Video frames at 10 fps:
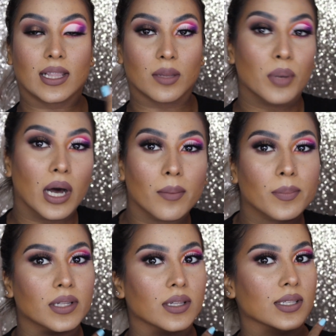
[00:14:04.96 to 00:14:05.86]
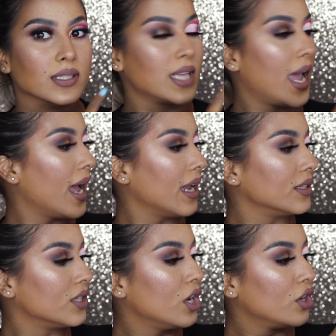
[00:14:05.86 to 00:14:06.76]
like the purples,
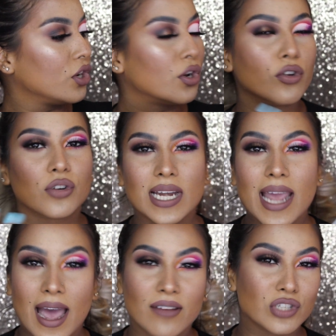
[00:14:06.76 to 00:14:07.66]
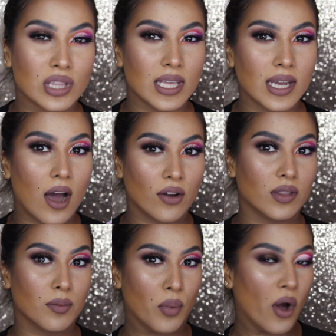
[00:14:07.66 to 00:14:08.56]
and you know, you really have to think out
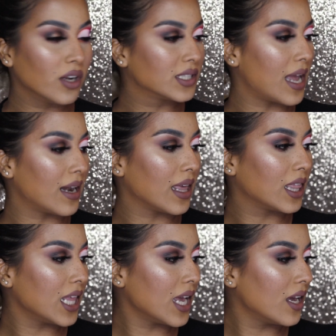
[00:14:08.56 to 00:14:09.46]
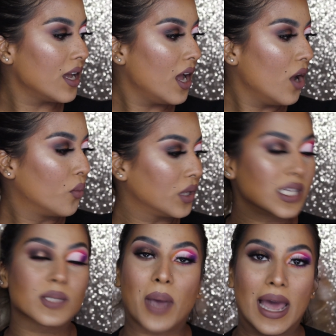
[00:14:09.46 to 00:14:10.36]
of the box. And I think with
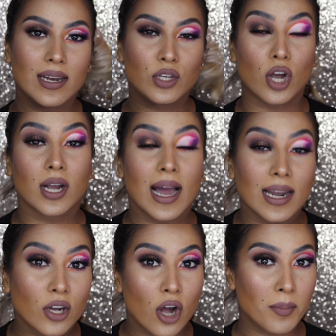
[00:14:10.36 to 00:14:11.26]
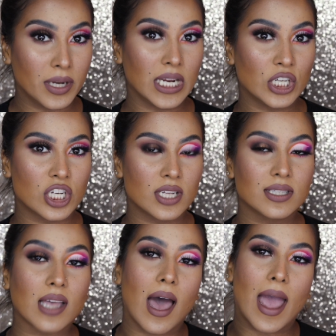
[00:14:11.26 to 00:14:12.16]
this palette, your color
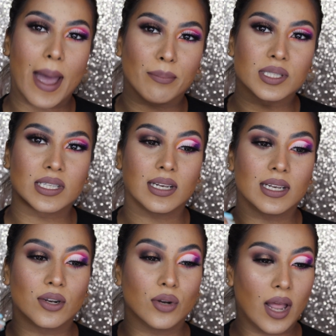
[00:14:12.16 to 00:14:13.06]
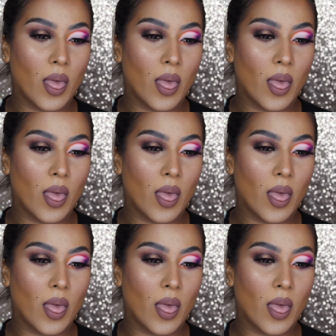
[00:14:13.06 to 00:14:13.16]
combinations are absolutely,